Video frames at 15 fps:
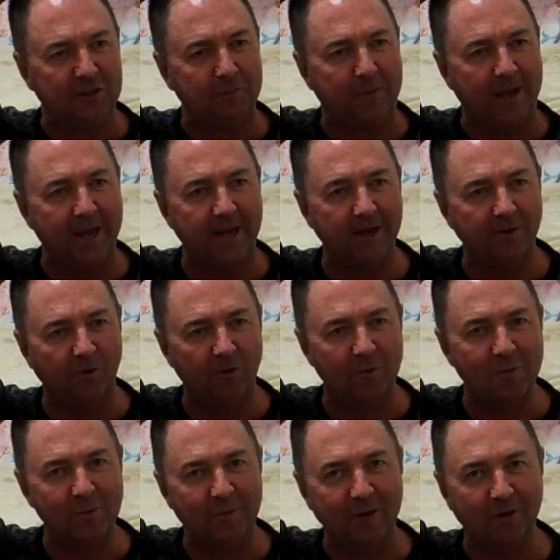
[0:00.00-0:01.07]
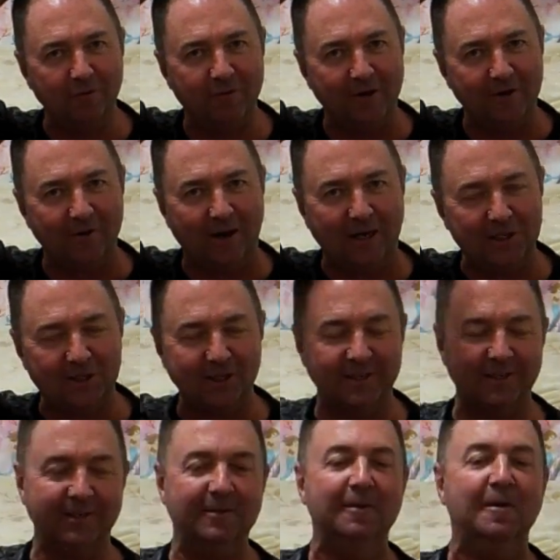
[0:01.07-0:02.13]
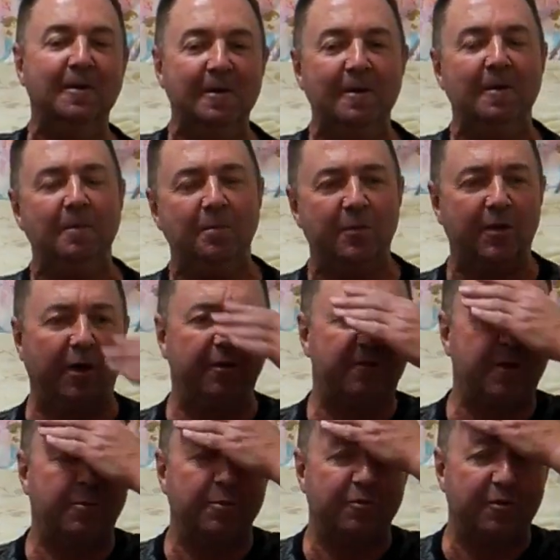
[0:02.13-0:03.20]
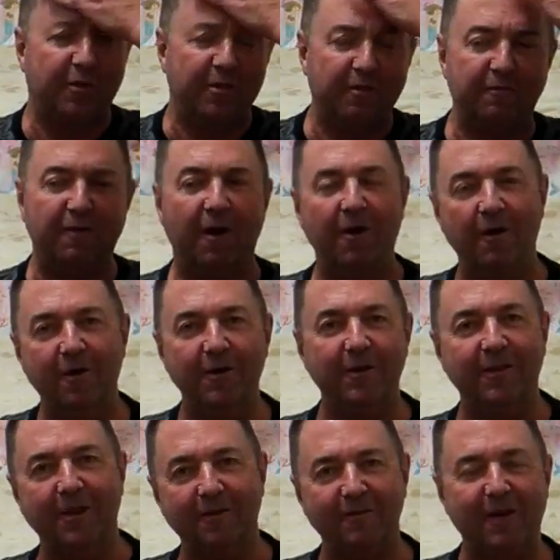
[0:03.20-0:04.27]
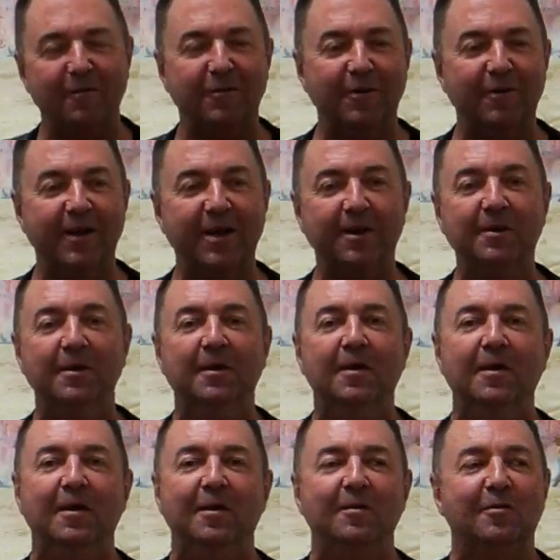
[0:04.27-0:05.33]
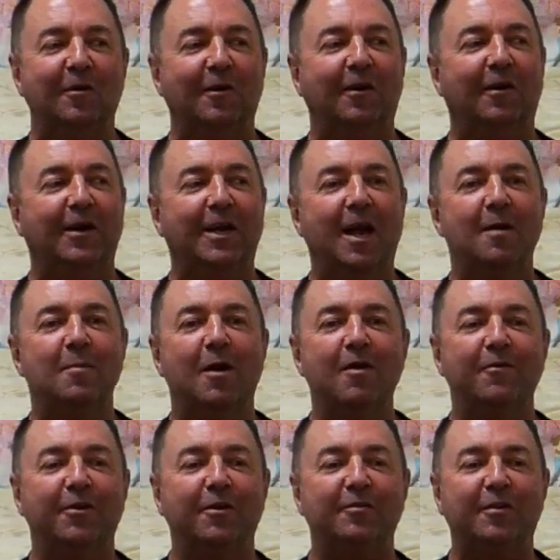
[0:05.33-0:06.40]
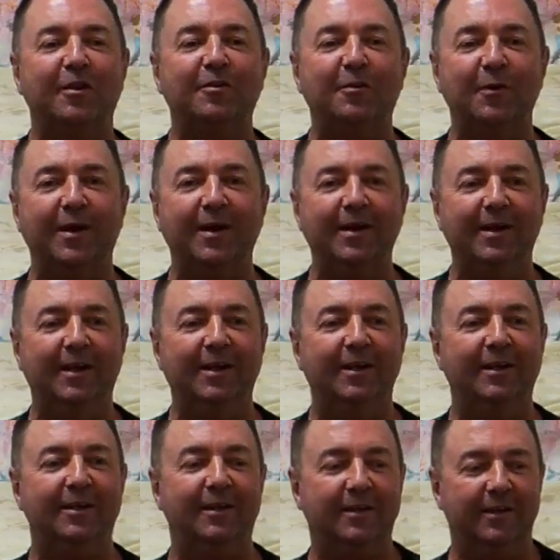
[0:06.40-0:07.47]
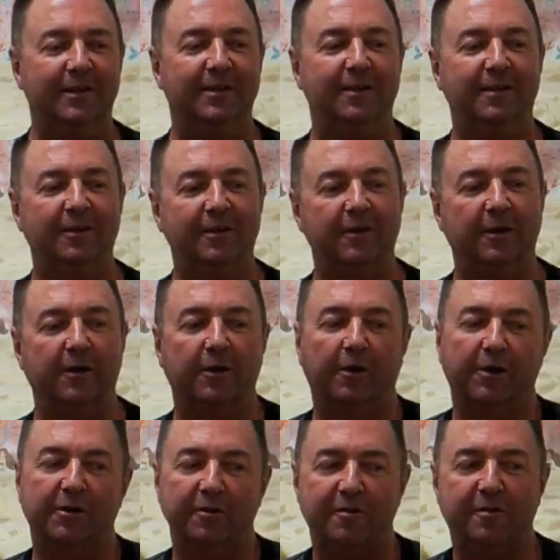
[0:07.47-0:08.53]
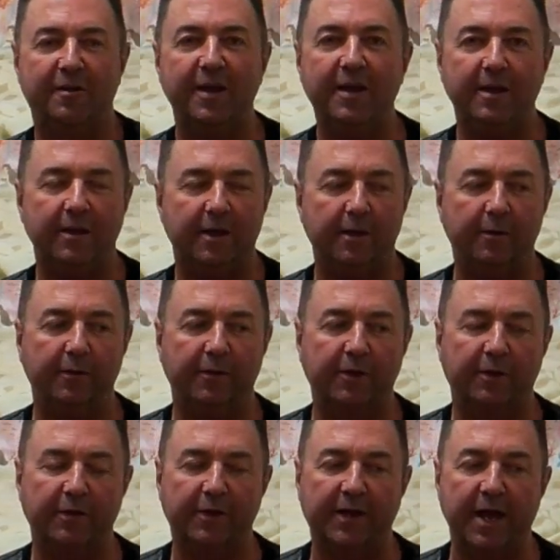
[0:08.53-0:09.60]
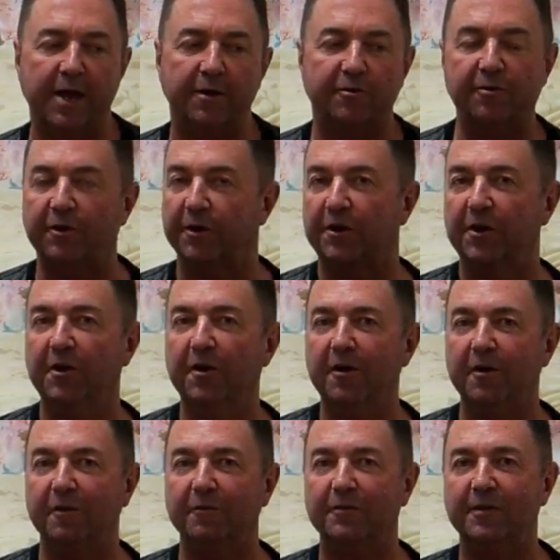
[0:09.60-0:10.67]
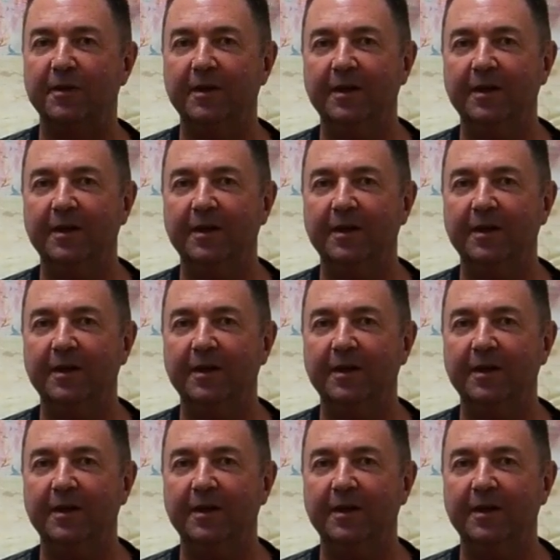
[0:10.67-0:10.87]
Japan Automobile Federation, and so someone was on the phone and they were faffing around. So I came over and I said to her, I could see the gutter sort of curved,